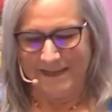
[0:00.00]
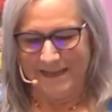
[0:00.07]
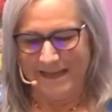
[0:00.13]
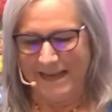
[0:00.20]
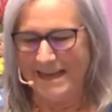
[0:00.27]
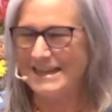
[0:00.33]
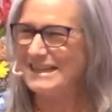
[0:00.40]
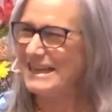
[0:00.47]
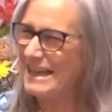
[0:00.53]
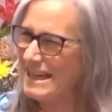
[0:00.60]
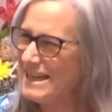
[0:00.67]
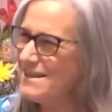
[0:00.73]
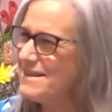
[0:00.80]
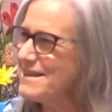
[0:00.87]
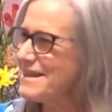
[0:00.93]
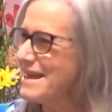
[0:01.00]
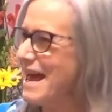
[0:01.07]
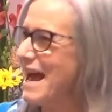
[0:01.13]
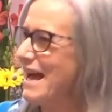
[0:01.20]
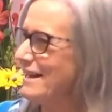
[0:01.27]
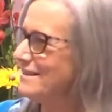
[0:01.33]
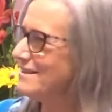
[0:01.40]
And in
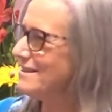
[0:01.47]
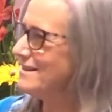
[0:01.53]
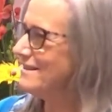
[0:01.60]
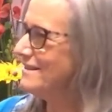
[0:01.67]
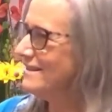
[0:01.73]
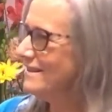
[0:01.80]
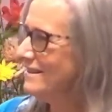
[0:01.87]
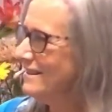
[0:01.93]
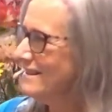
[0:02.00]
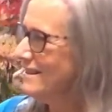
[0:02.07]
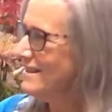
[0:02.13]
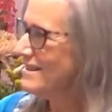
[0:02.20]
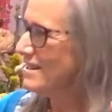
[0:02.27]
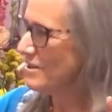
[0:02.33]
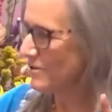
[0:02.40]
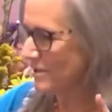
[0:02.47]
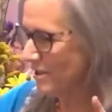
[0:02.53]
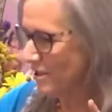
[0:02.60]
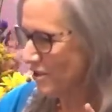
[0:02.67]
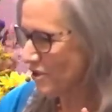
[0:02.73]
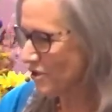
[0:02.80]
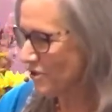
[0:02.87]
that, there's an
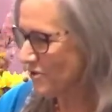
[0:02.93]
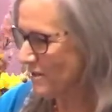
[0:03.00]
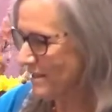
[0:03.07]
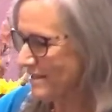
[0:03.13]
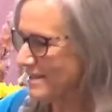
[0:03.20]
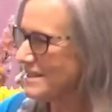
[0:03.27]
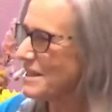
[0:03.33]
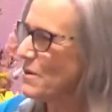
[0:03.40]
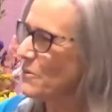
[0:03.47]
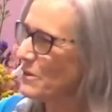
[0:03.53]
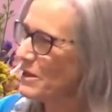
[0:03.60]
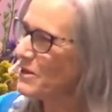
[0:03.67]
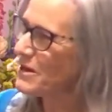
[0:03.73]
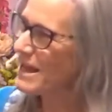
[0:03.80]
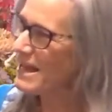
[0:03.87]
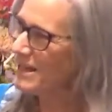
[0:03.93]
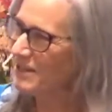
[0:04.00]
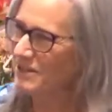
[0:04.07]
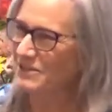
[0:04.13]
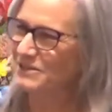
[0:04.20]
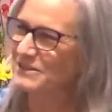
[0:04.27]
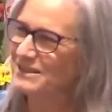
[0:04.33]
assurance that we are
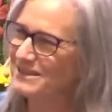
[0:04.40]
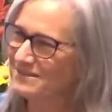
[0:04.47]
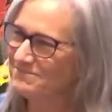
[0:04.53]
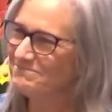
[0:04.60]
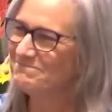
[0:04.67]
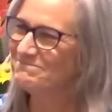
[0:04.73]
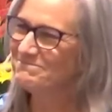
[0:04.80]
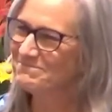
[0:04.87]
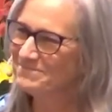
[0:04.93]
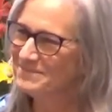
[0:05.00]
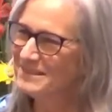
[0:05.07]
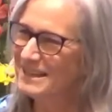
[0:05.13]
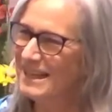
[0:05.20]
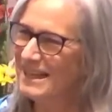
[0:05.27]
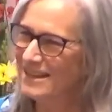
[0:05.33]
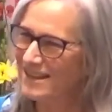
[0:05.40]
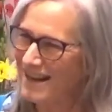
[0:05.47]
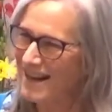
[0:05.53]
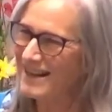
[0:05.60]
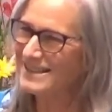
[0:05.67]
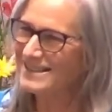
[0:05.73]
held in God's